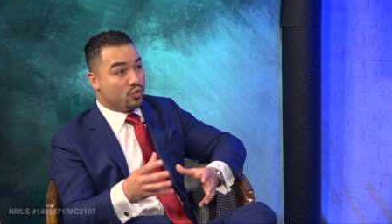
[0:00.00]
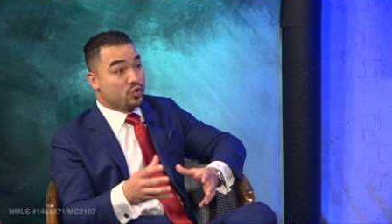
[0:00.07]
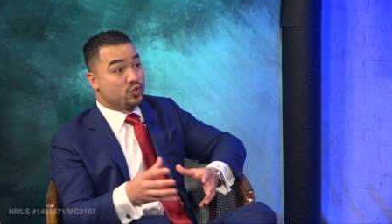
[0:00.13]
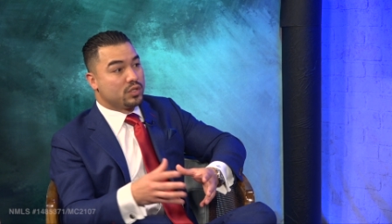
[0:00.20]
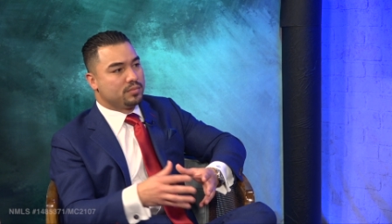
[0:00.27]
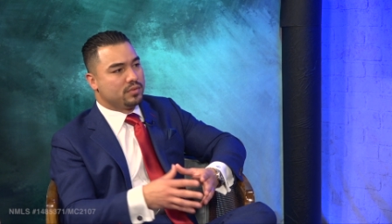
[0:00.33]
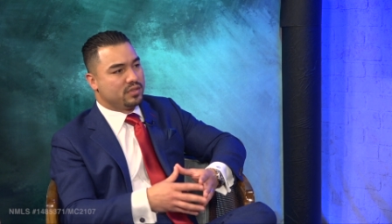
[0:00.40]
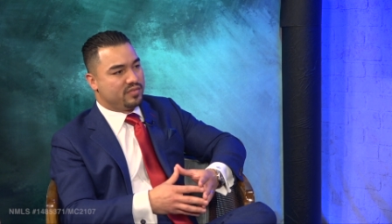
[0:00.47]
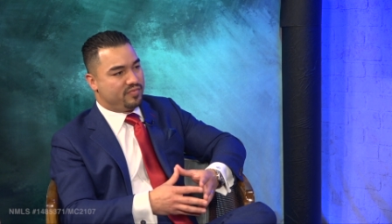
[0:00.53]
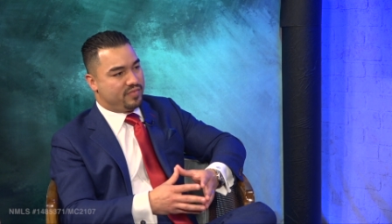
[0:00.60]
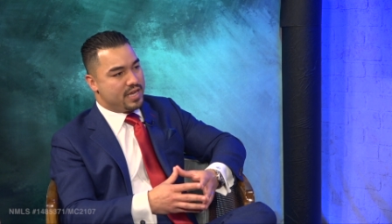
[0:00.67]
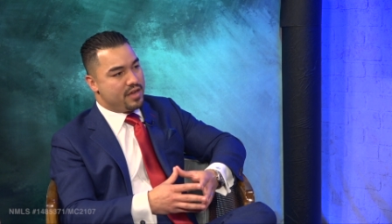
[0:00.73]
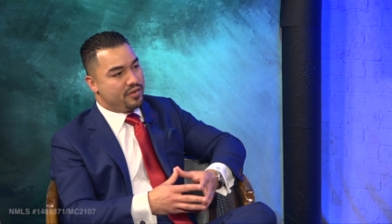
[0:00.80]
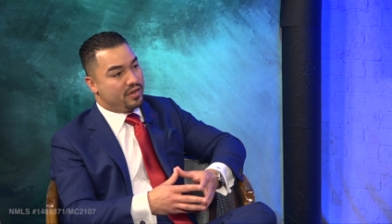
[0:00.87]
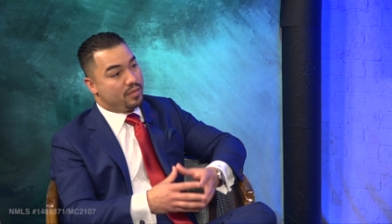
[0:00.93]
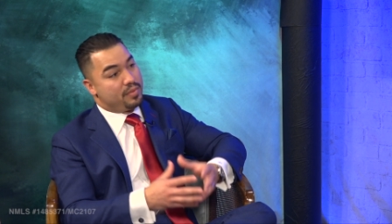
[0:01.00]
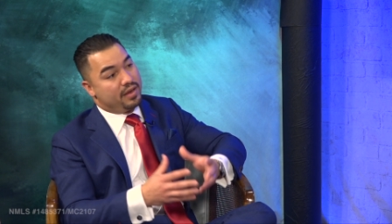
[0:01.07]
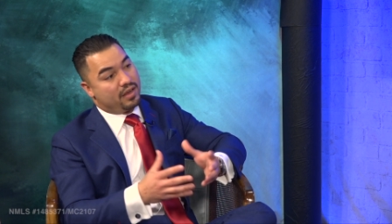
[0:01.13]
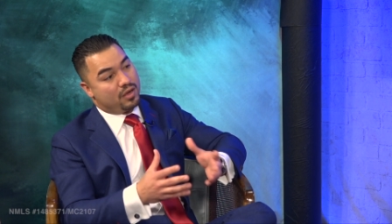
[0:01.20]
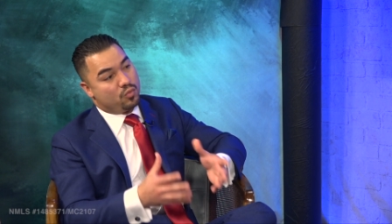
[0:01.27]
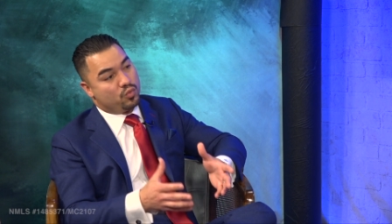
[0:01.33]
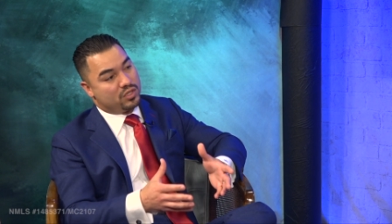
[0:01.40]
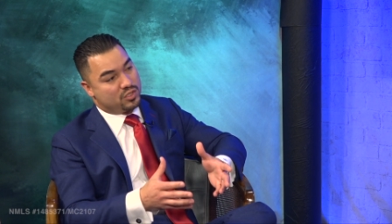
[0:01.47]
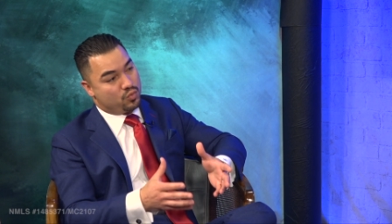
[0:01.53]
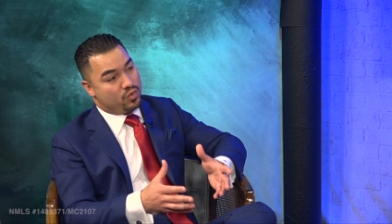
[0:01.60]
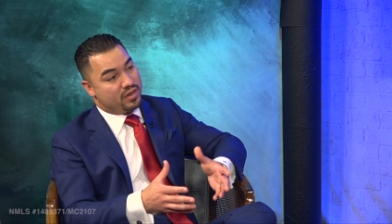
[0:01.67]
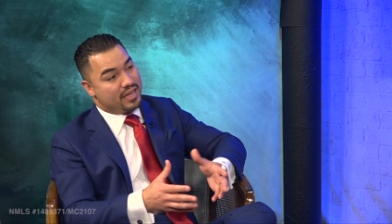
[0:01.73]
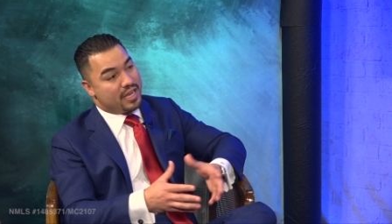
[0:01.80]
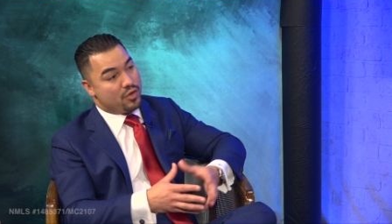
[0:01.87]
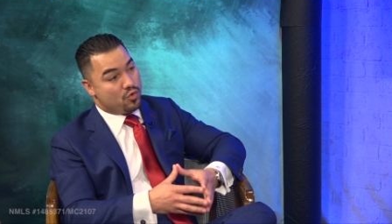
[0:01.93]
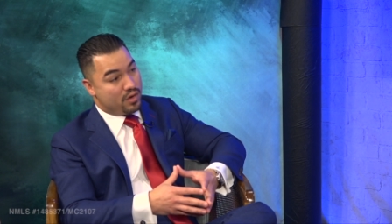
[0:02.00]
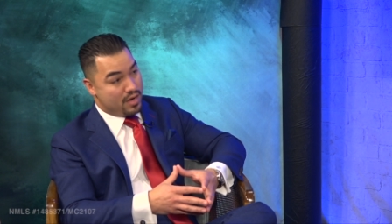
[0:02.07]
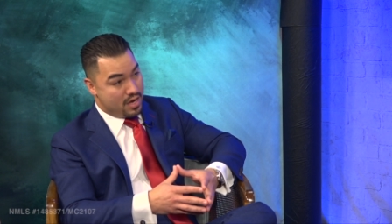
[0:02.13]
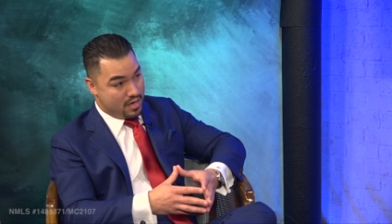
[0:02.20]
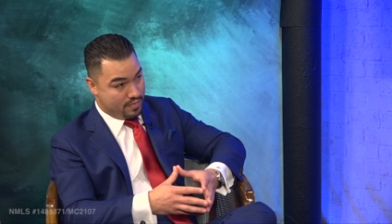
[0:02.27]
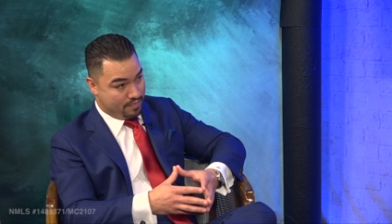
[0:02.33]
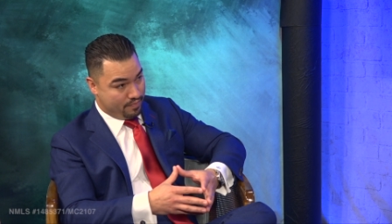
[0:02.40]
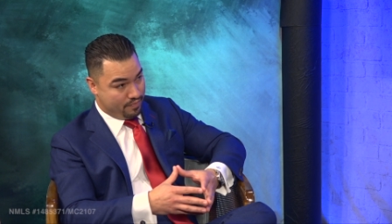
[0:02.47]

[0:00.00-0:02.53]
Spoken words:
or tripled in value, depending on which one that you got.